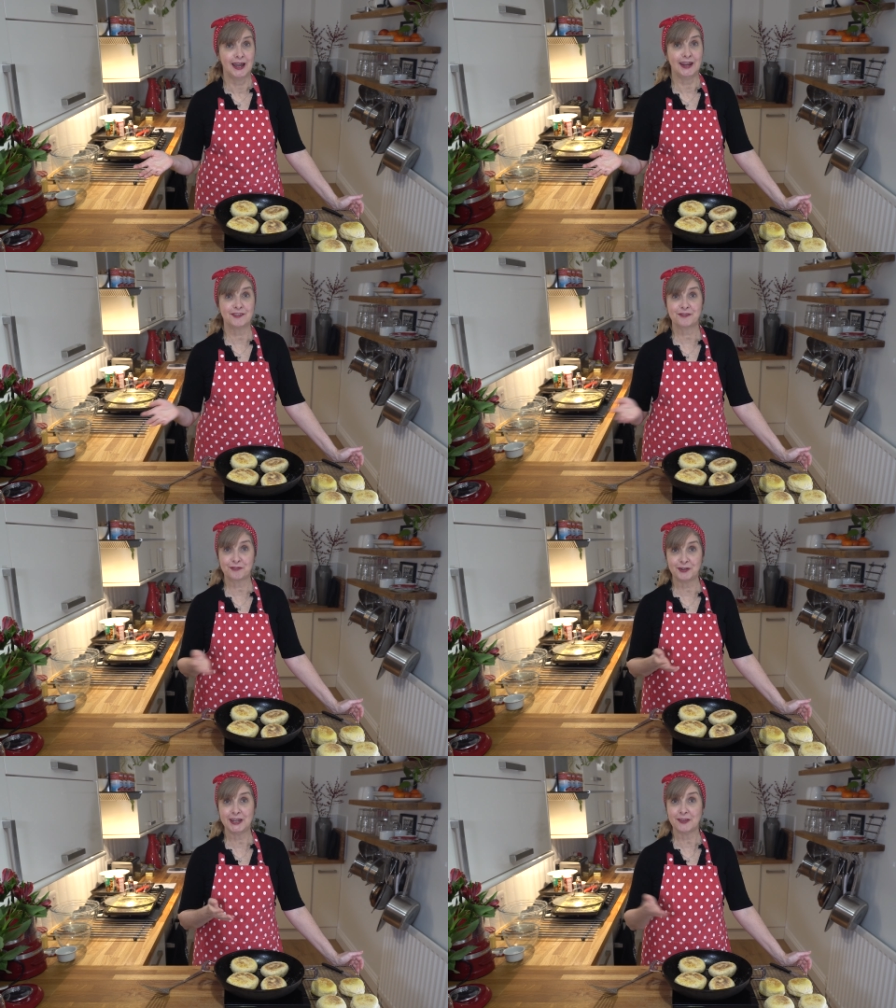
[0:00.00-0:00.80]
It's
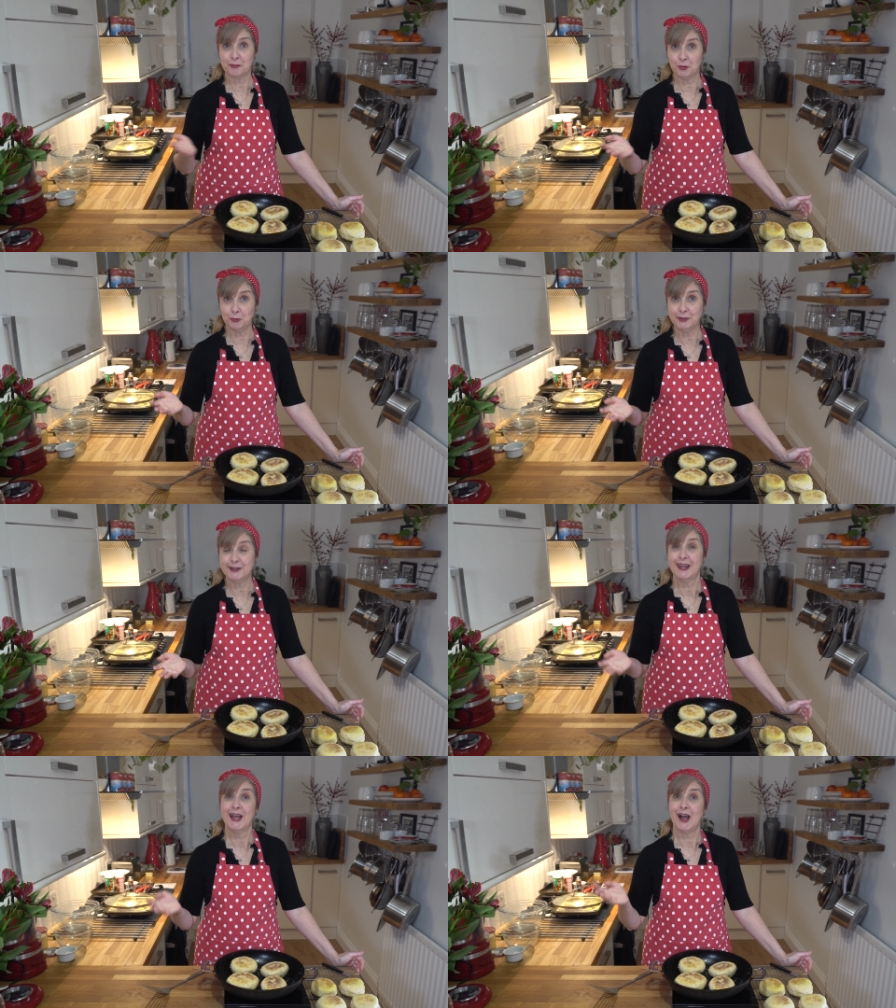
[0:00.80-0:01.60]
free at the moment
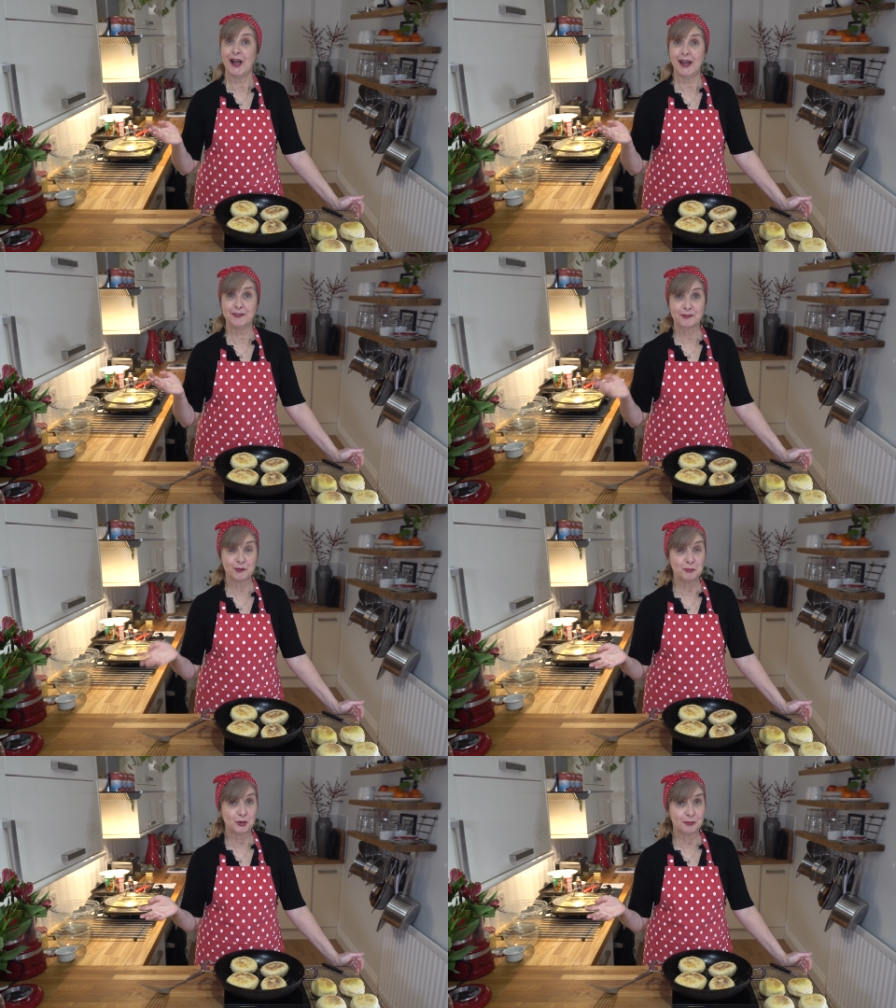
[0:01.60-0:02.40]
at
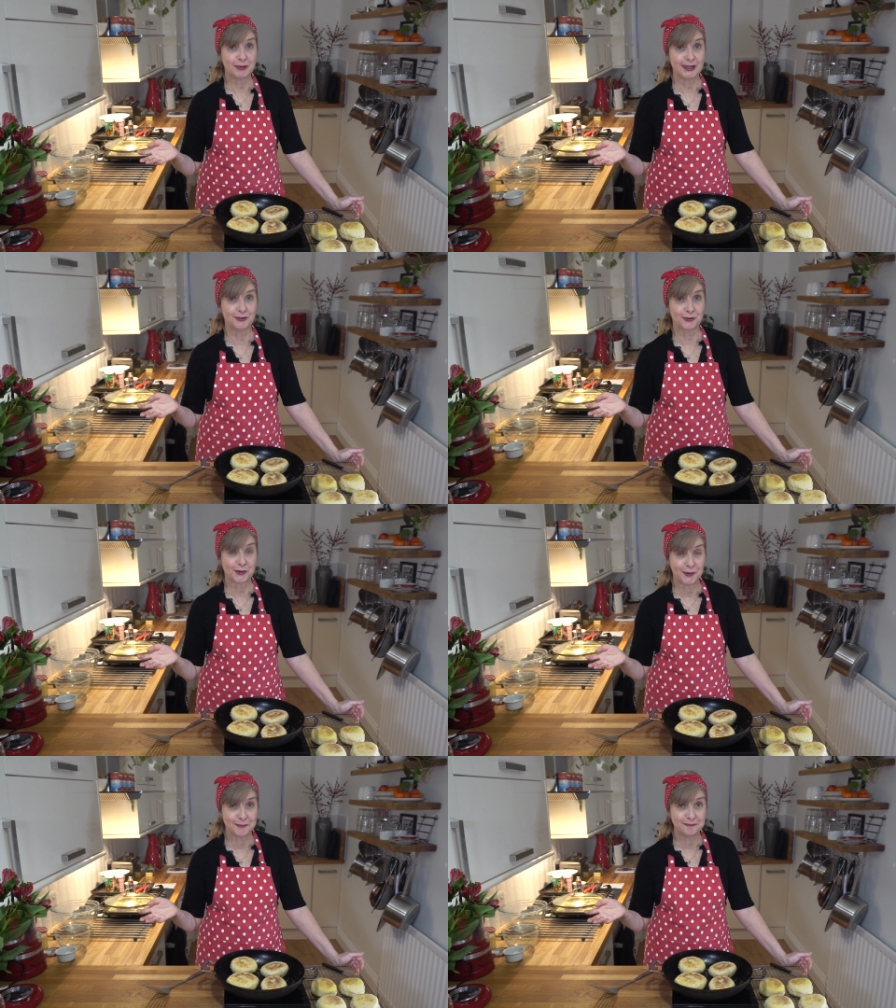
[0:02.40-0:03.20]
Sue Maree P dot
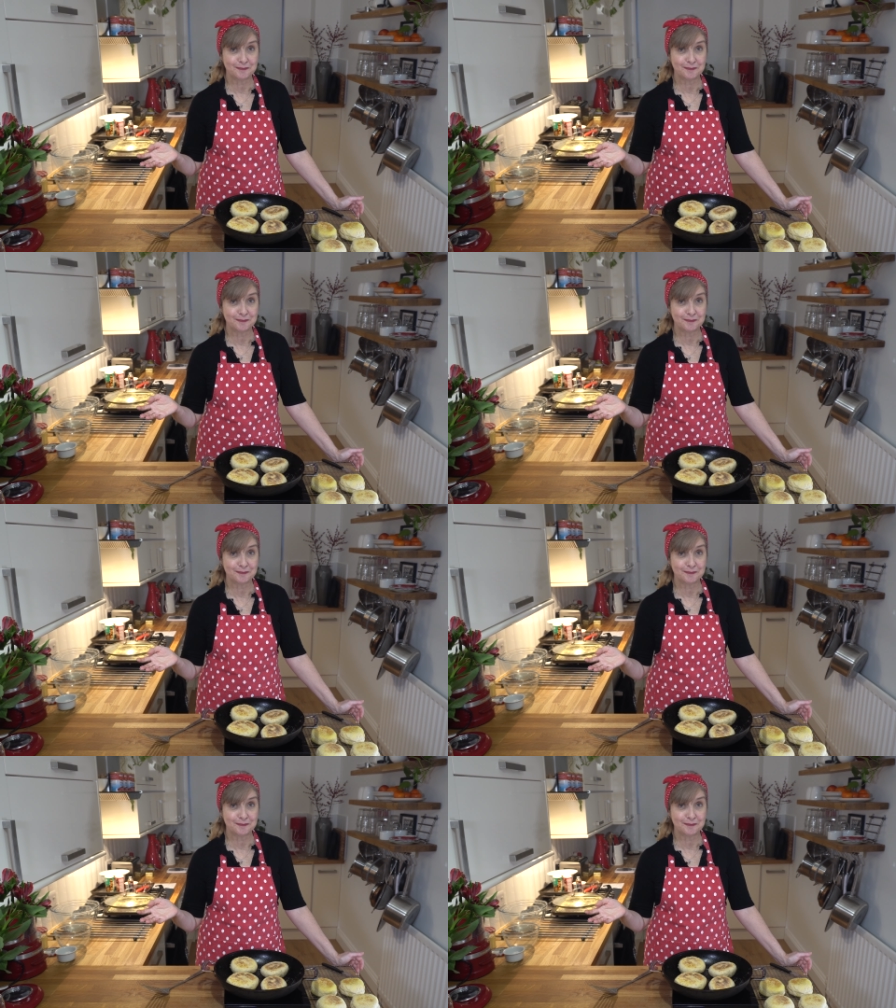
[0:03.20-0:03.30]
com